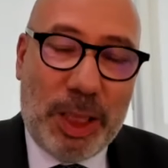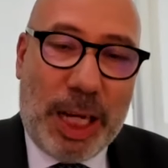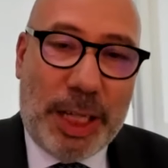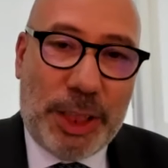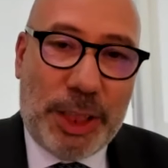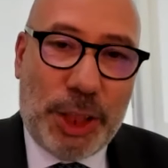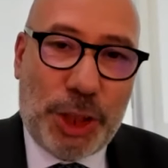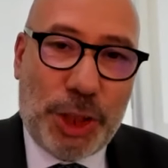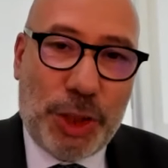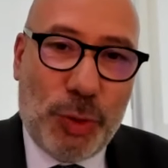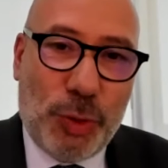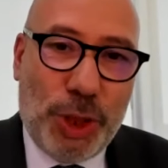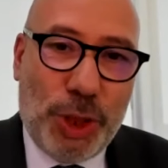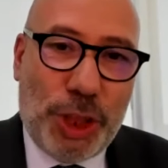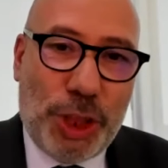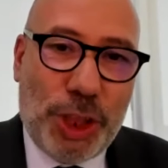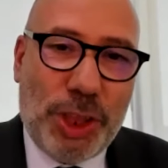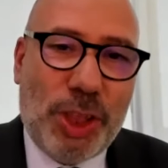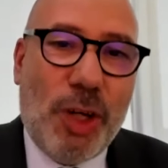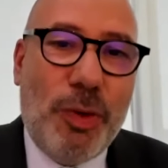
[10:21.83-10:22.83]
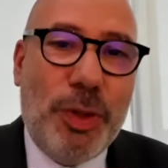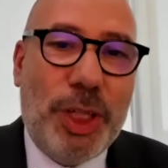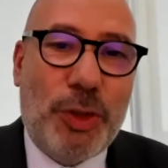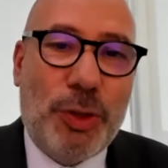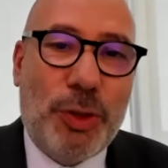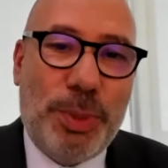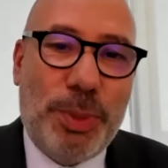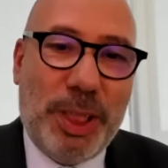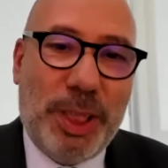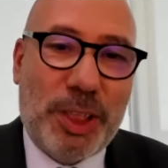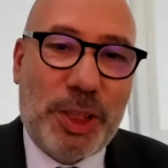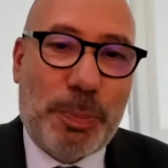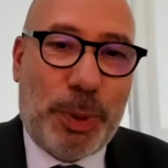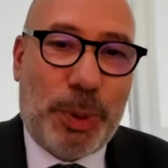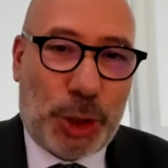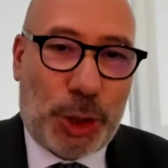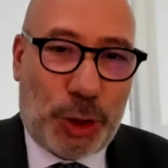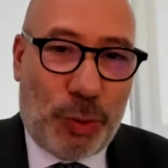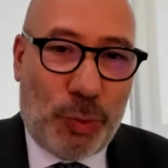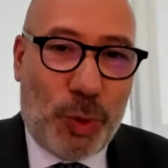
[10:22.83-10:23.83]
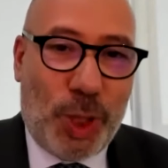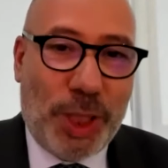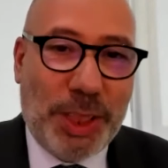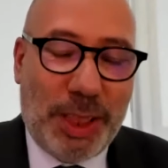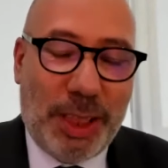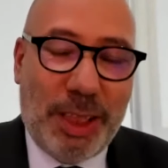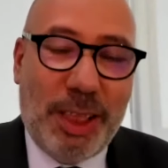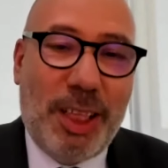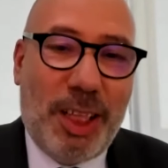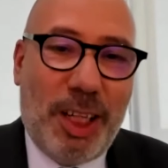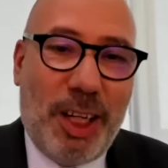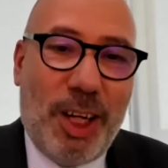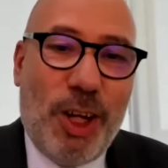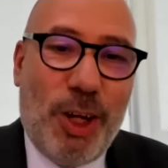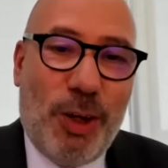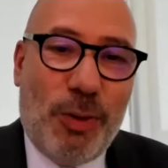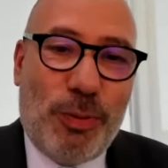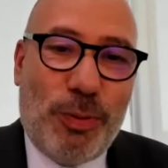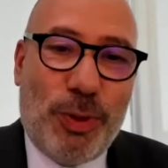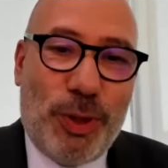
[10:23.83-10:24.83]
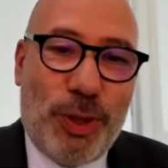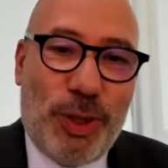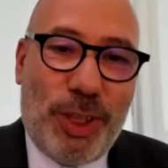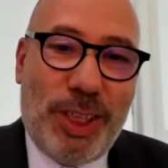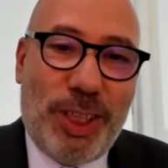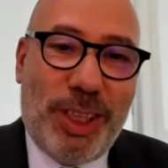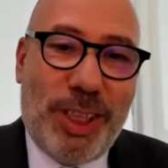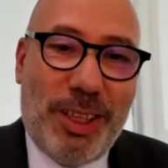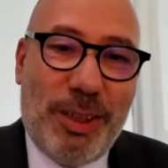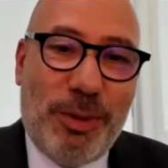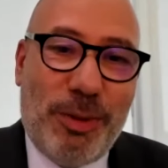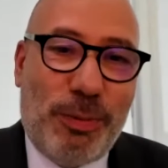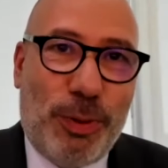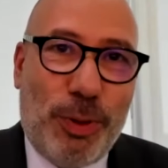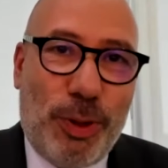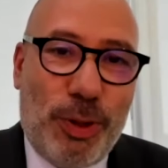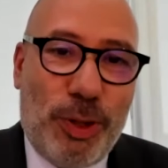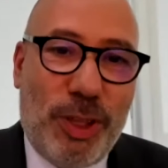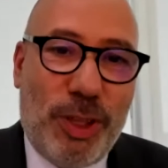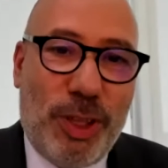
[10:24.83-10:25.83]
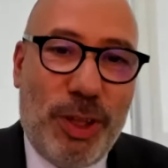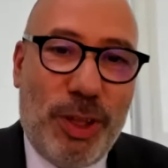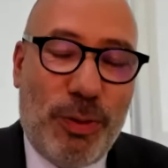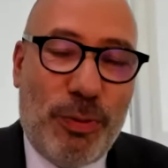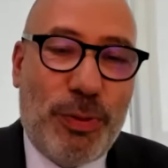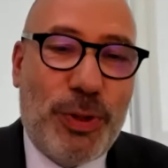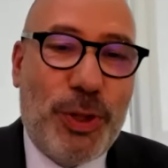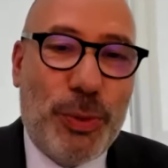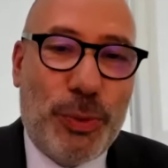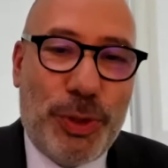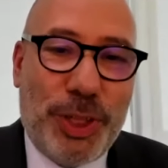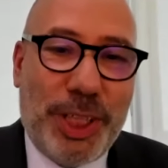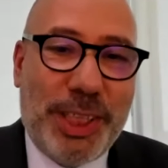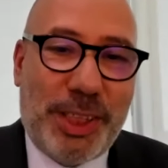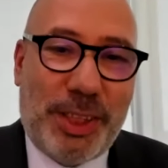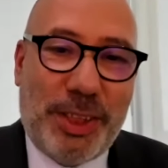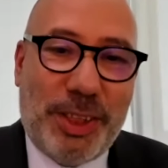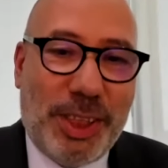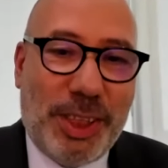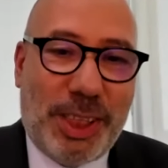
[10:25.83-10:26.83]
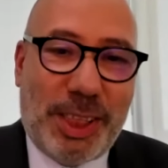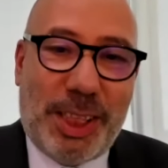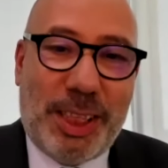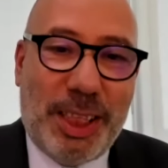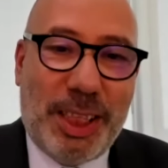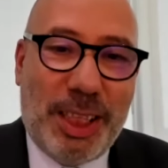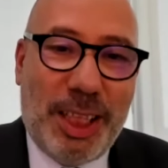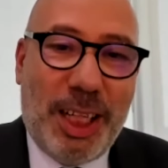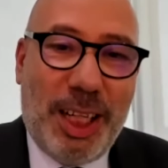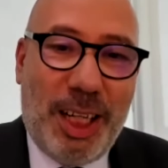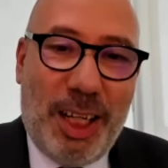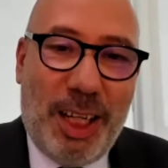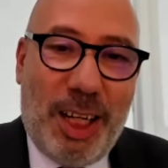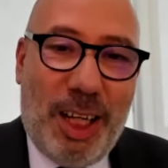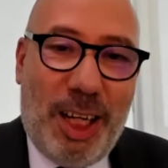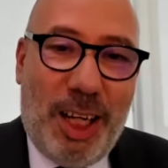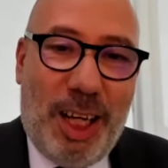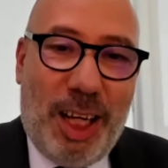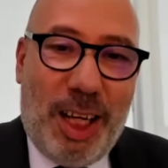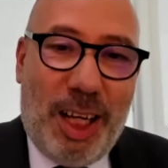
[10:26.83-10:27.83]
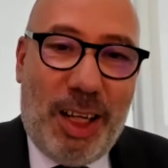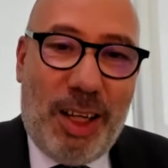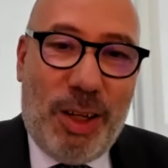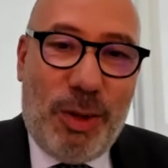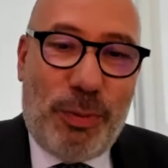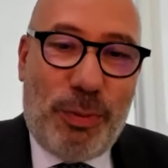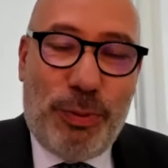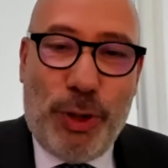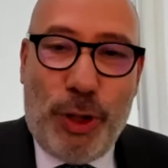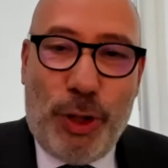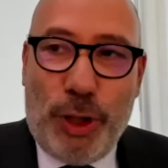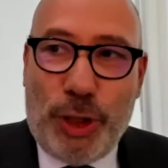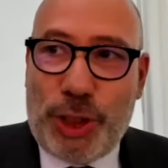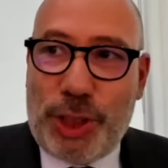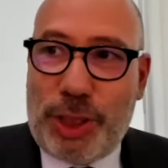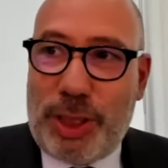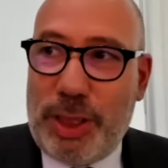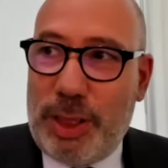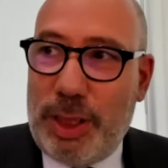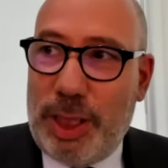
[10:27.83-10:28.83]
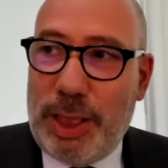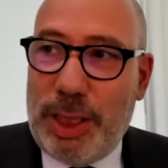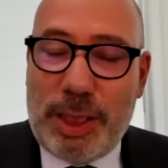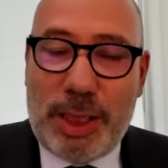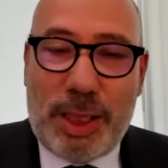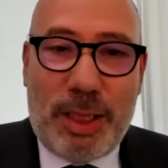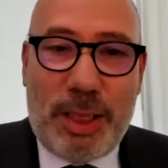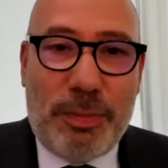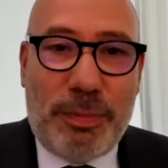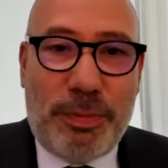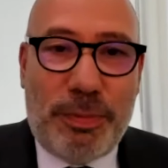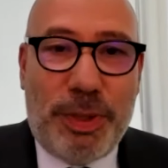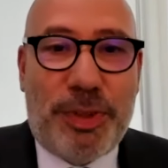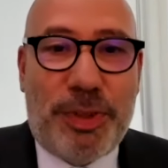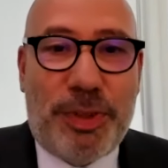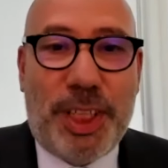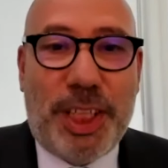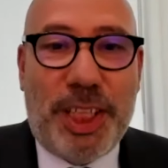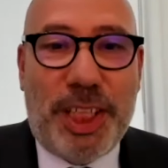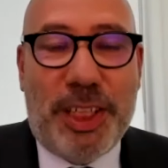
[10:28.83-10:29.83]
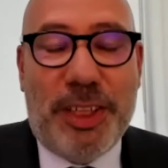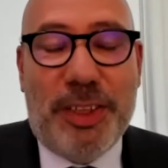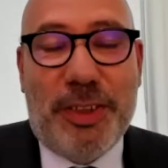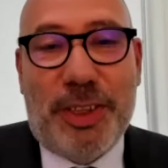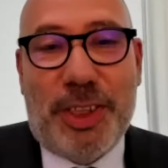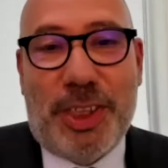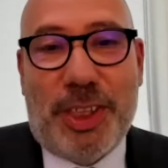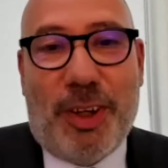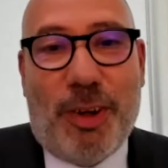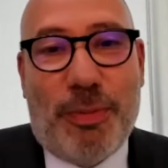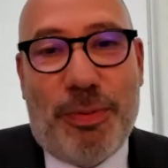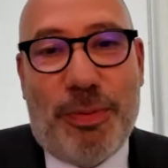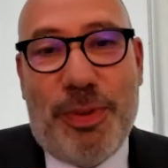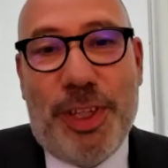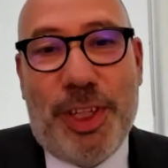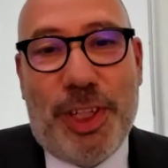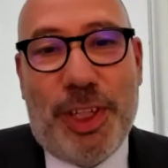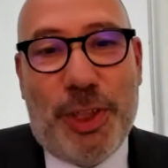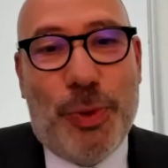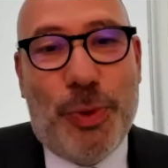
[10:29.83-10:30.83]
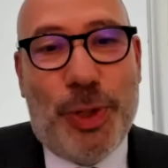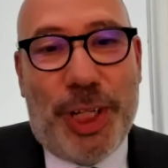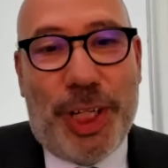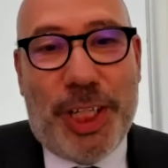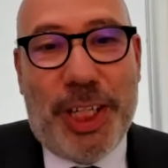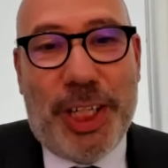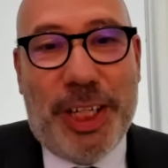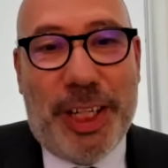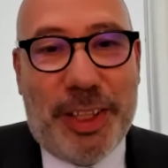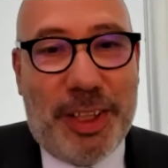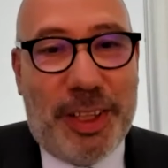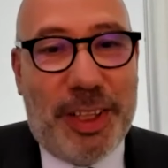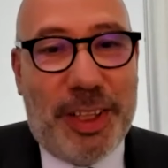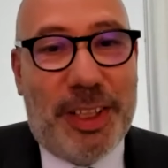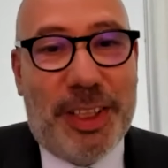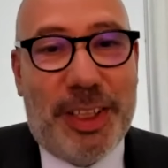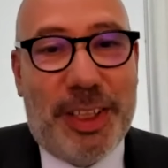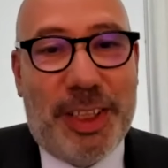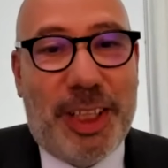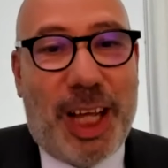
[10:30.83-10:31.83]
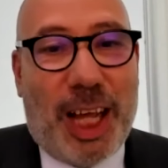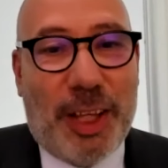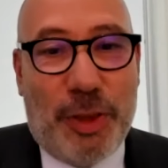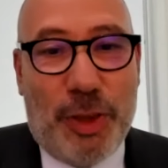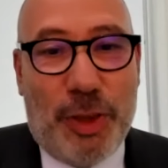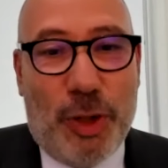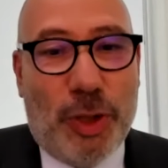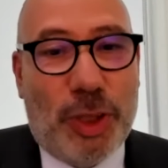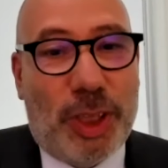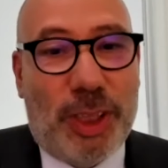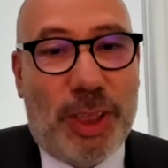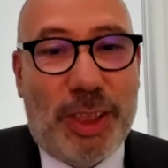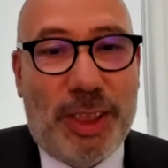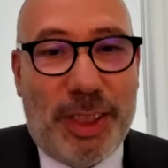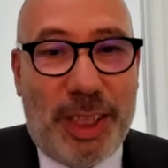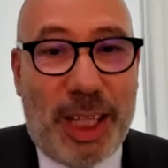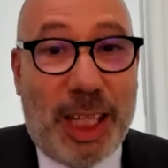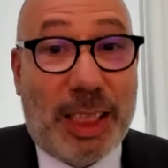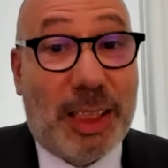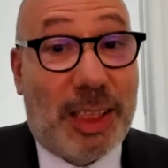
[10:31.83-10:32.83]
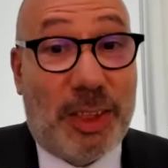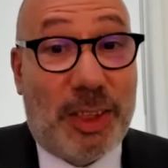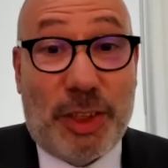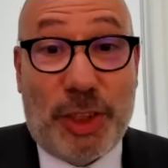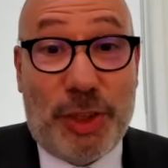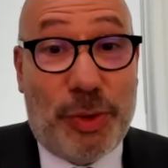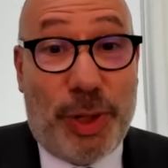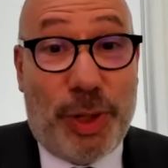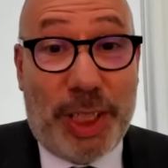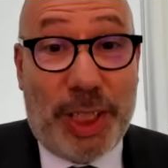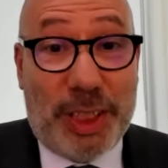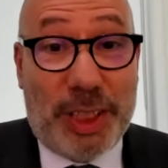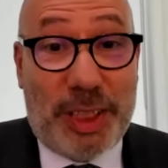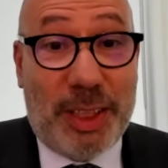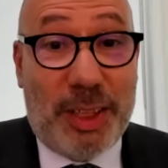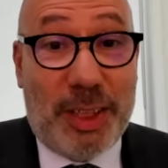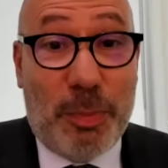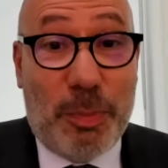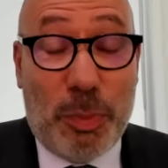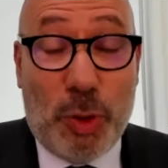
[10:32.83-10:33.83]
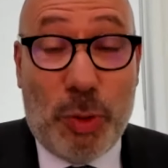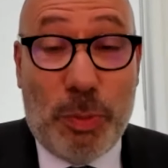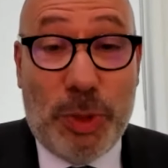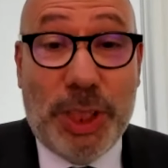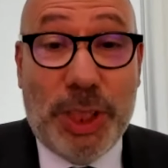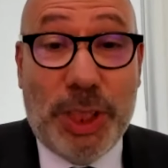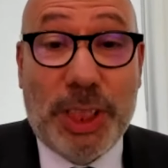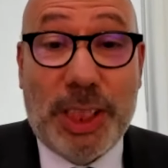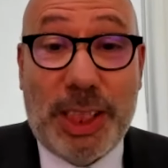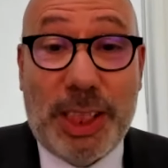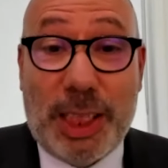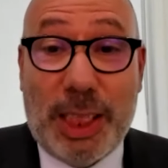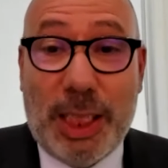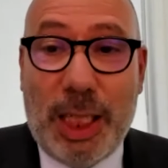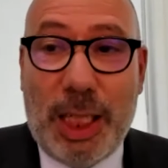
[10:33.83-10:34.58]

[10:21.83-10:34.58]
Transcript: edition, which is going to be a special one for, for a few reasons. Uh, first, uh, it's the 50 years of the UAE and uh, ADNOC. That's a great uh, moment.